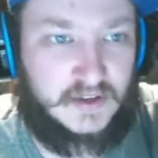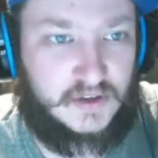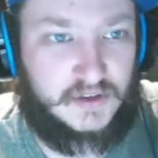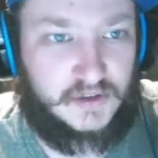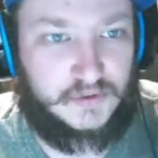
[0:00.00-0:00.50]

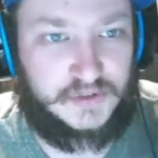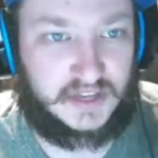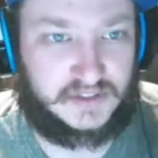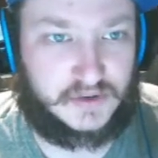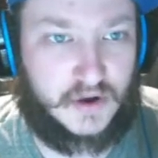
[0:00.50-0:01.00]
You
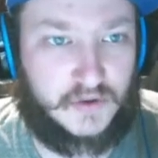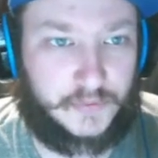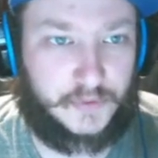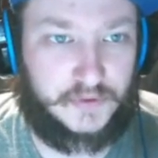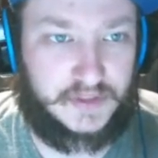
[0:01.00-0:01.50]
just go
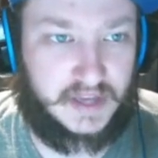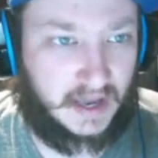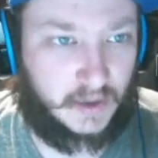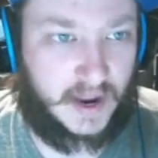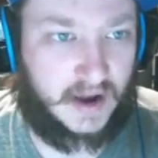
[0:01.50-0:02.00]
through the
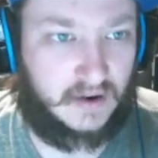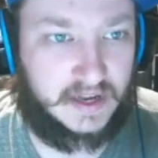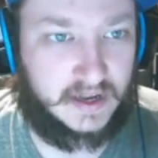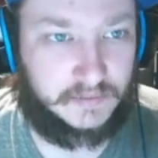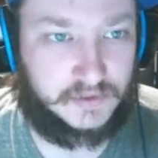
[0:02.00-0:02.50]

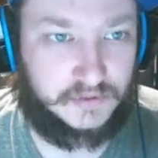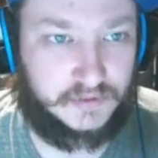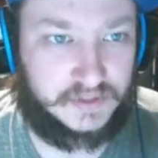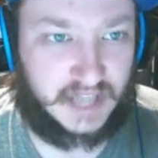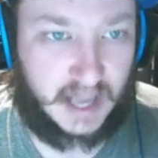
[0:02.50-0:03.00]
aquarium to
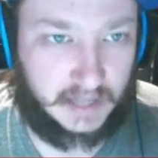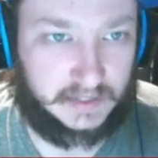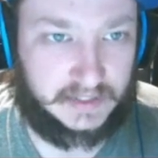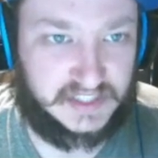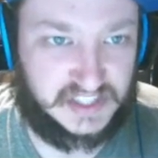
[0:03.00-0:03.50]

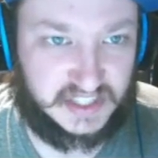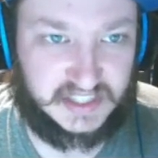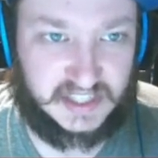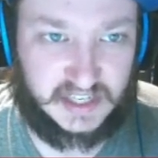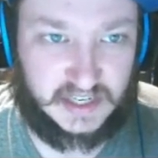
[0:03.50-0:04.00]
Cyllage
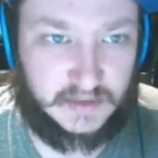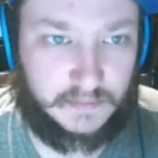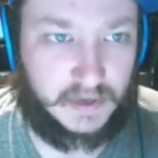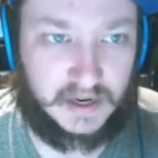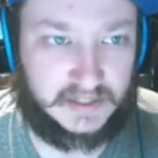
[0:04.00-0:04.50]
City,
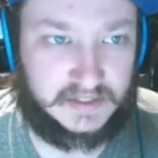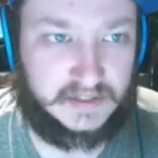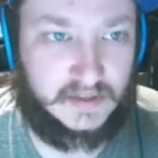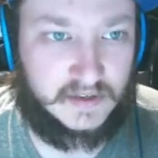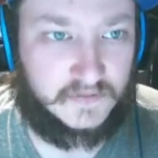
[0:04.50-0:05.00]
but
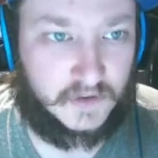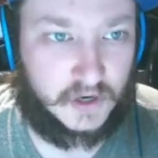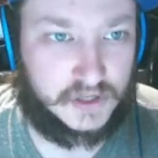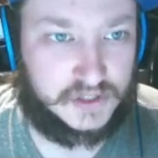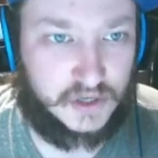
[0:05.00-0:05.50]

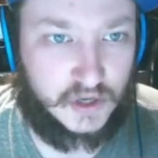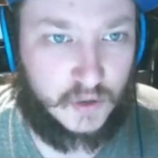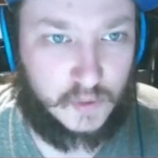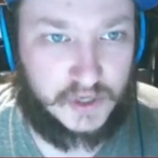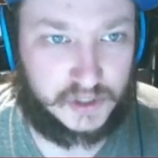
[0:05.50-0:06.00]
first
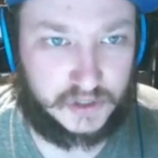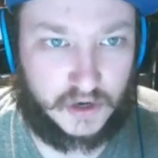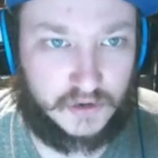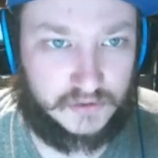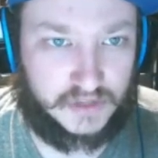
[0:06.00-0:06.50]
we should
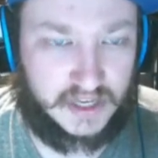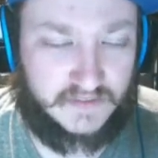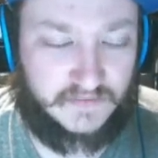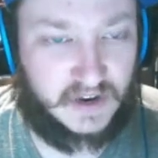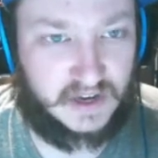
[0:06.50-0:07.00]
go to the
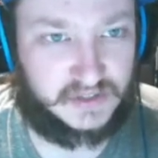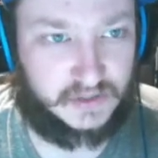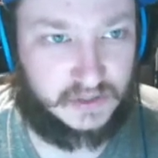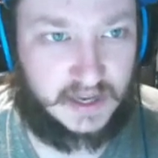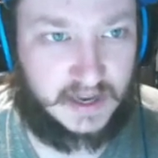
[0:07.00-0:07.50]
fossil
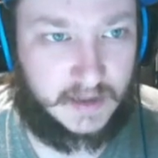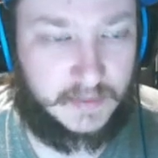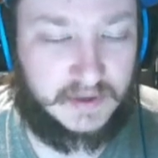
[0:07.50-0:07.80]
lab.